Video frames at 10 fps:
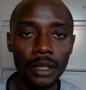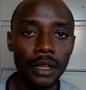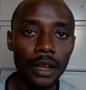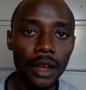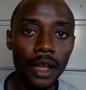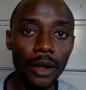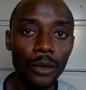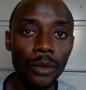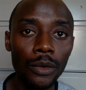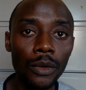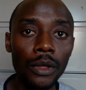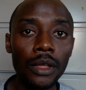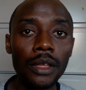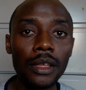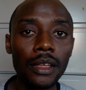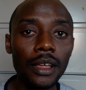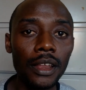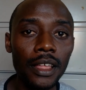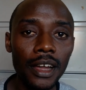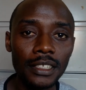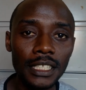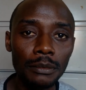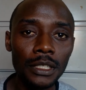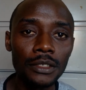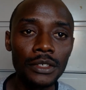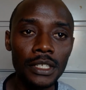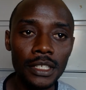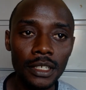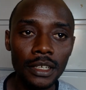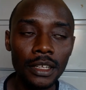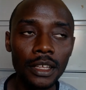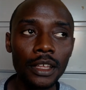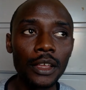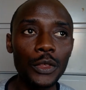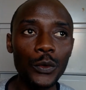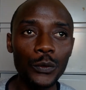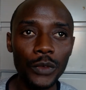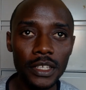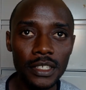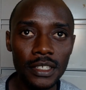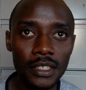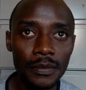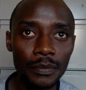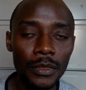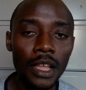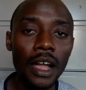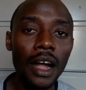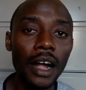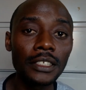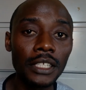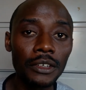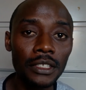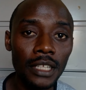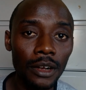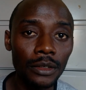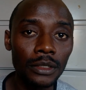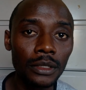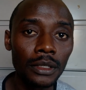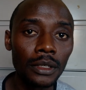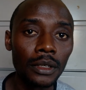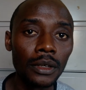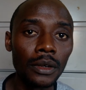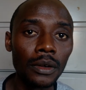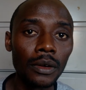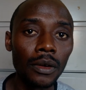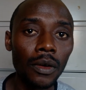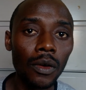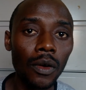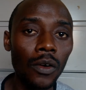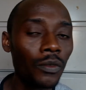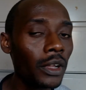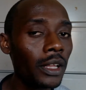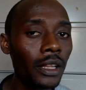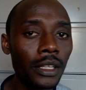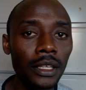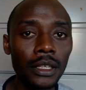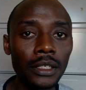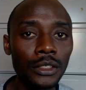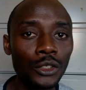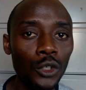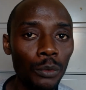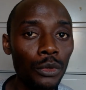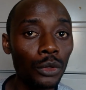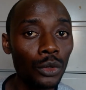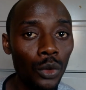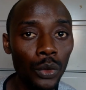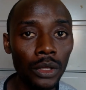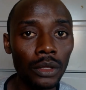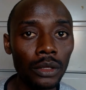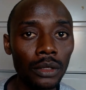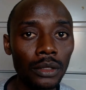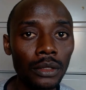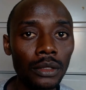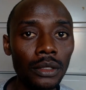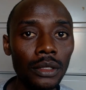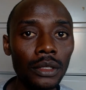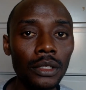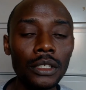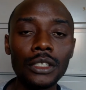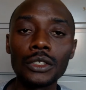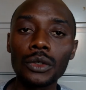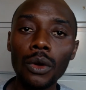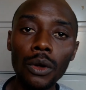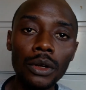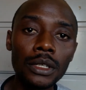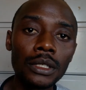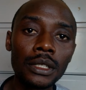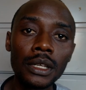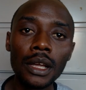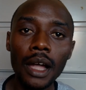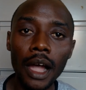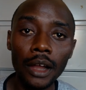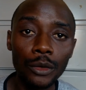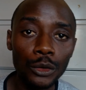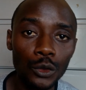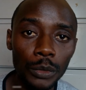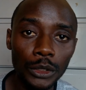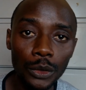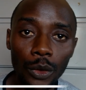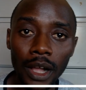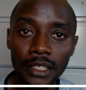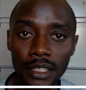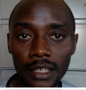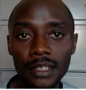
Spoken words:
Now, any accepted risk you face as a result of any job you're doing is called an occupational hazard.